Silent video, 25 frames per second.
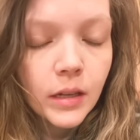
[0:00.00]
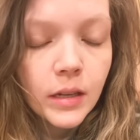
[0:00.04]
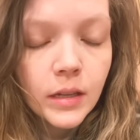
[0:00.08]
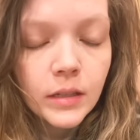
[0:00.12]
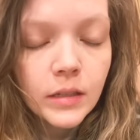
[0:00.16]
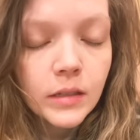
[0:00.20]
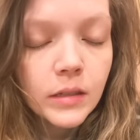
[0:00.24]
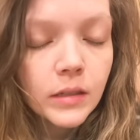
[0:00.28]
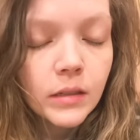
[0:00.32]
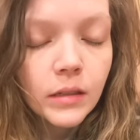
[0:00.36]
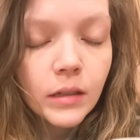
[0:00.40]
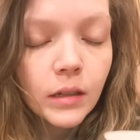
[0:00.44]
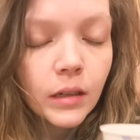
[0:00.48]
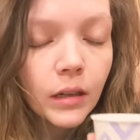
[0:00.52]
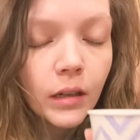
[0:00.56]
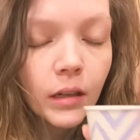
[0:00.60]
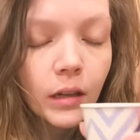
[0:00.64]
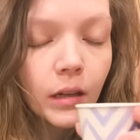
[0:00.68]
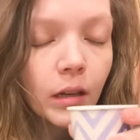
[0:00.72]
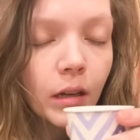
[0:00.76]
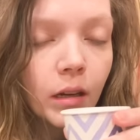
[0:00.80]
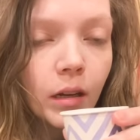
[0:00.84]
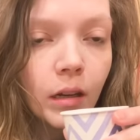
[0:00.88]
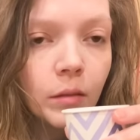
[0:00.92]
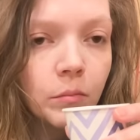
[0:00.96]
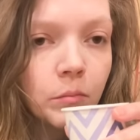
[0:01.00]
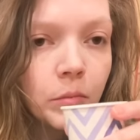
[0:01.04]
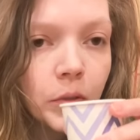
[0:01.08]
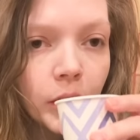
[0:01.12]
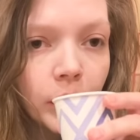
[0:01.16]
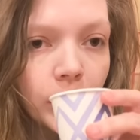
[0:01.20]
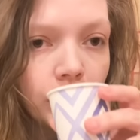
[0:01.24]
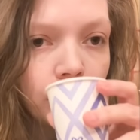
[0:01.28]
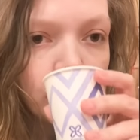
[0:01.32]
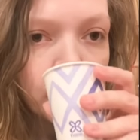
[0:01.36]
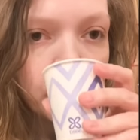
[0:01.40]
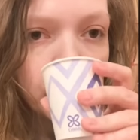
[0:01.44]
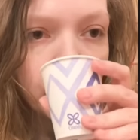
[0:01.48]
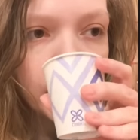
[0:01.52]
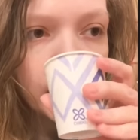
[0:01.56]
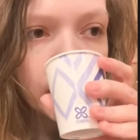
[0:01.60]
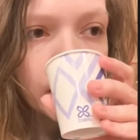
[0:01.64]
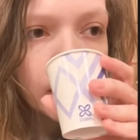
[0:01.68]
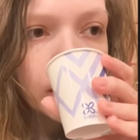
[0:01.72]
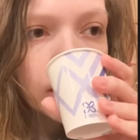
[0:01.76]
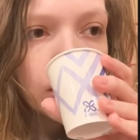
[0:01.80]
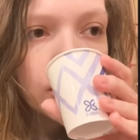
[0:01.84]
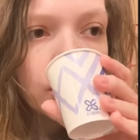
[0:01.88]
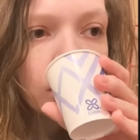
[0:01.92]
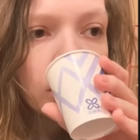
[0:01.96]
It's unbelievably
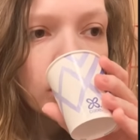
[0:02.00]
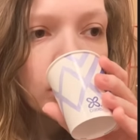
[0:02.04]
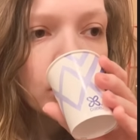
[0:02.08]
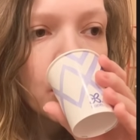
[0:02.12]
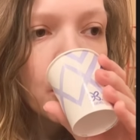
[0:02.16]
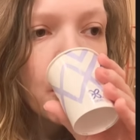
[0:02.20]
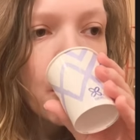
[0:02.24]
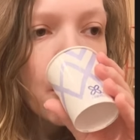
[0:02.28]
delicious.